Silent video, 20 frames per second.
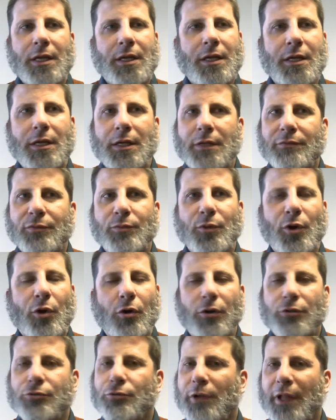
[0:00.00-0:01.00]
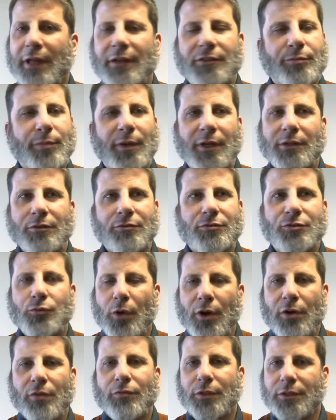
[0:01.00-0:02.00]
uh, from a cultural aspect, it was
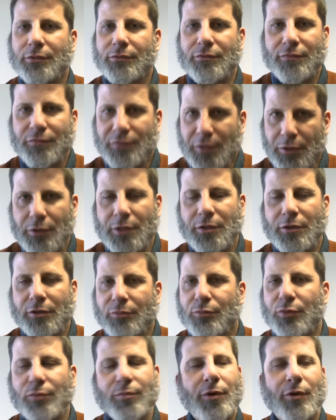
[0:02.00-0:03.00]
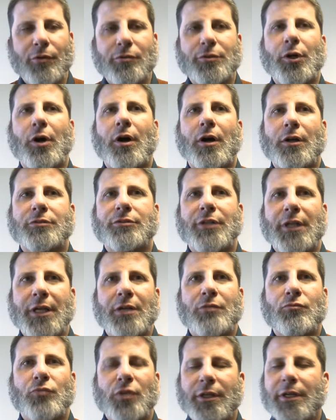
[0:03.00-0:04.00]
wonderful. They were very good prepared talks
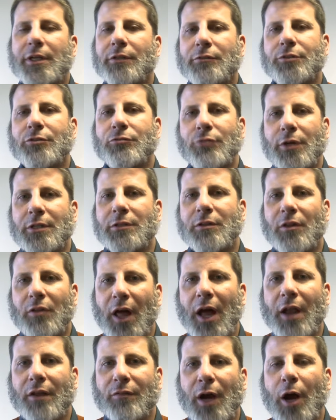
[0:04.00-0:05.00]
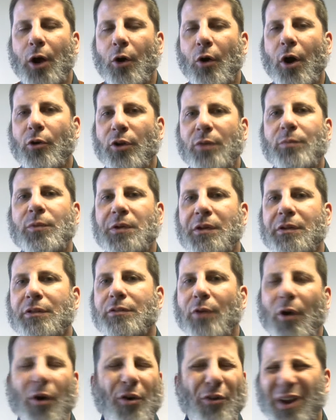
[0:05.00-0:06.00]
and really illustrated a lot of how our community
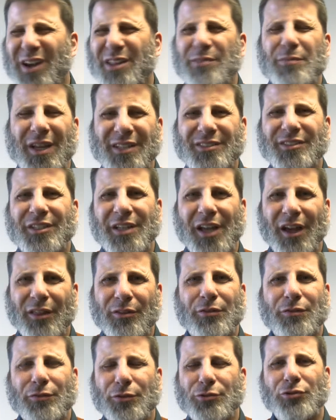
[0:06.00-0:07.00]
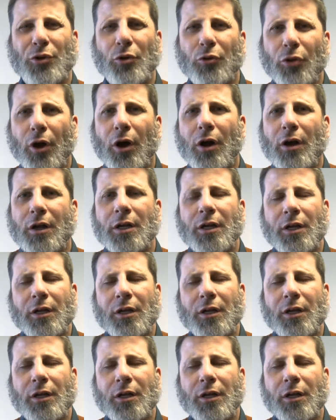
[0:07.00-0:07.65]
has already been together for so long.